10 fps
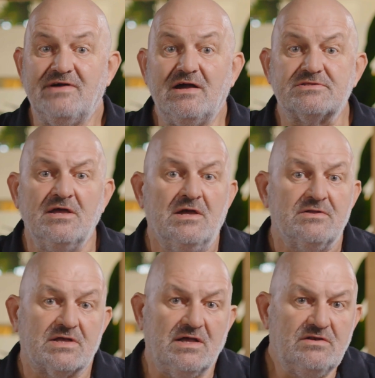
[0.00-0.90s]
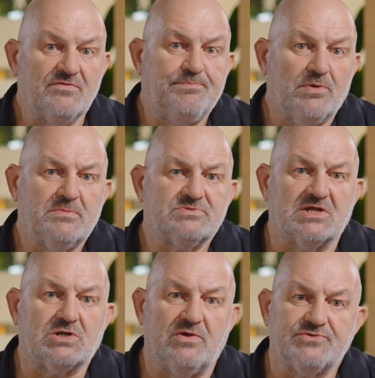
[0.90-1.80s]
out the kind of problems
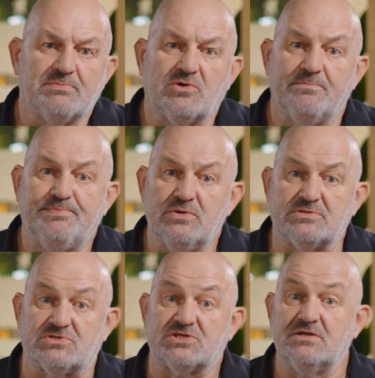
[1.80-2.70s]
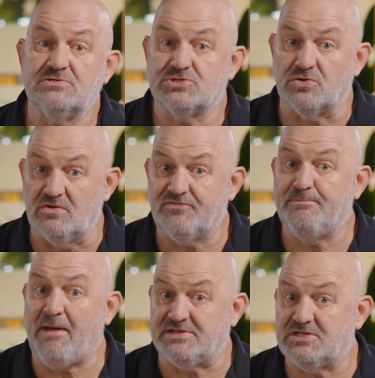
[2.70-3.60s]
that quantum computers can
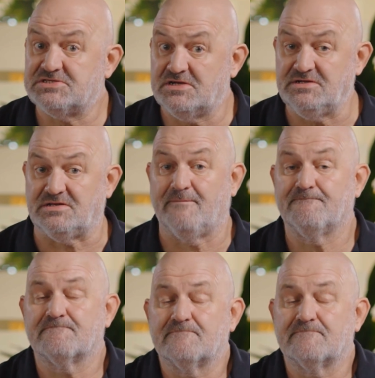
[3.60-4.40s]
solve by design.